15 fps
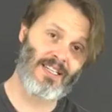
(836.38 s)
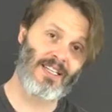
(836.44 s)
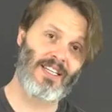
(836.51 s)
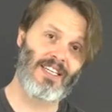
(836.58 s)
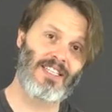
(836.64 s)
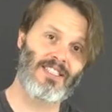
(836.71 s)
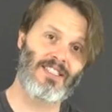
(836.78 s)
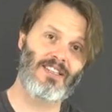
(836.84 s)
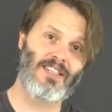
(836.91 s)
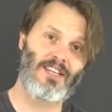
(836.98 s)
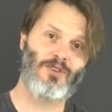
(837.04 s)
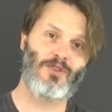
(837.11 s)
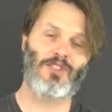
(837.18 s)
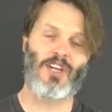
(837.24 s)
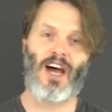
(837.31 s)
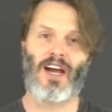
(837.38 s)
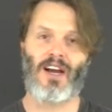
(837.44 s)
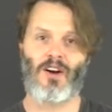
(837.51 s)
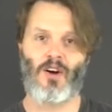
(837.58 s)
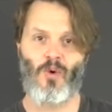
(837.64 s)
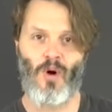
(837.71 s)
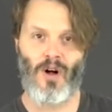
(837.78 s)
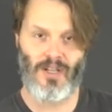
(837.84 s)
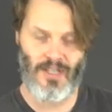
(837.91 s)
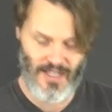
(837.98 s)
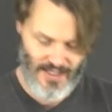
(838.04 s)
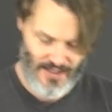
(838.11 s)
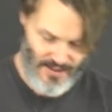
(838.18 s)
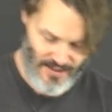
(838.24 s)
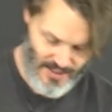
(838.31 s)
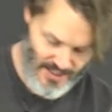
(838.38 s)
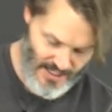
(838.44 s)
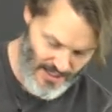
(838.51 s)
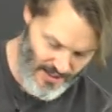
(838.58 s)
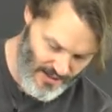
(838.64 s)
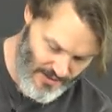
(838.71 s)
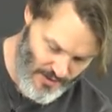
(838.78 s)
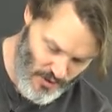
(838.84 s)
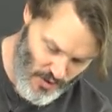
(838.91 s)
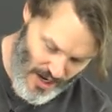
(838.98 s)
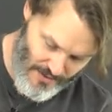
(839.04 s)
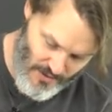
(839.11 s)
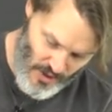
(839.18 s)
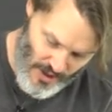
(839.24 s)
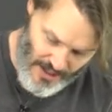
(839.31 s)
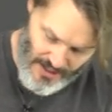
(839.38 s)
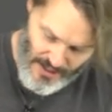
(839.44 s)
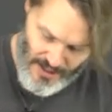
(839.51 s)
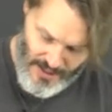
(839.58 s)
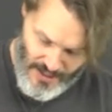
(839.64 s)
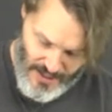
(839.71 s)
at least, that they used higher quality steel in the drivetrain.